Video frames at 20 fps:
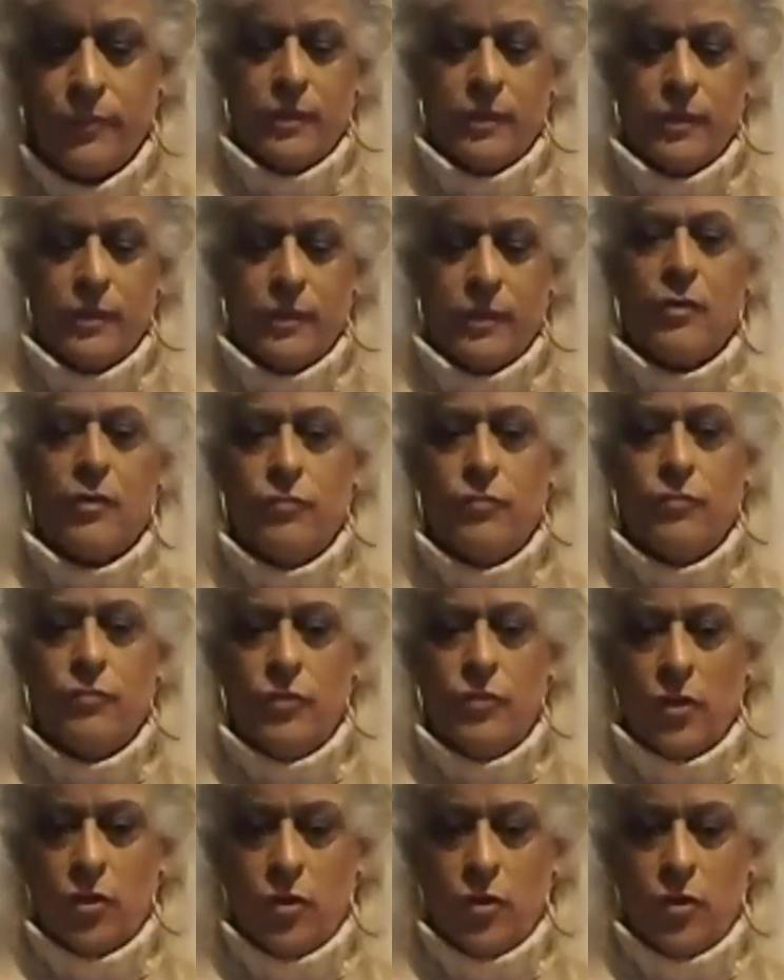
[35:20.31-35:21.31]
Okay,
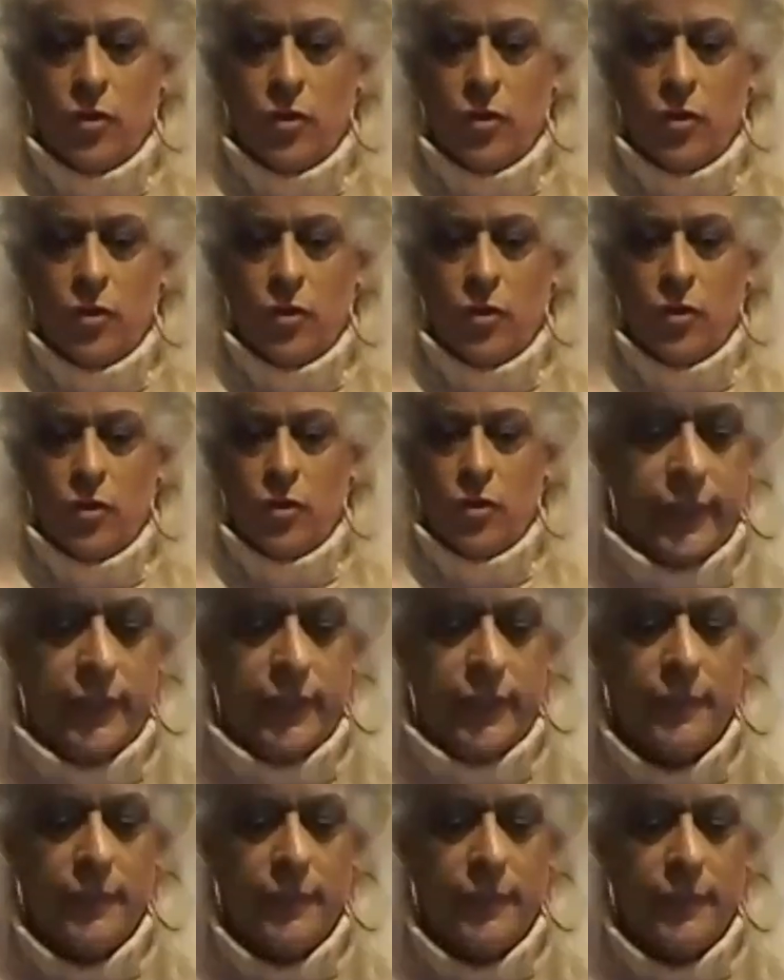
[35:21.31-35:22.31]
real quickly.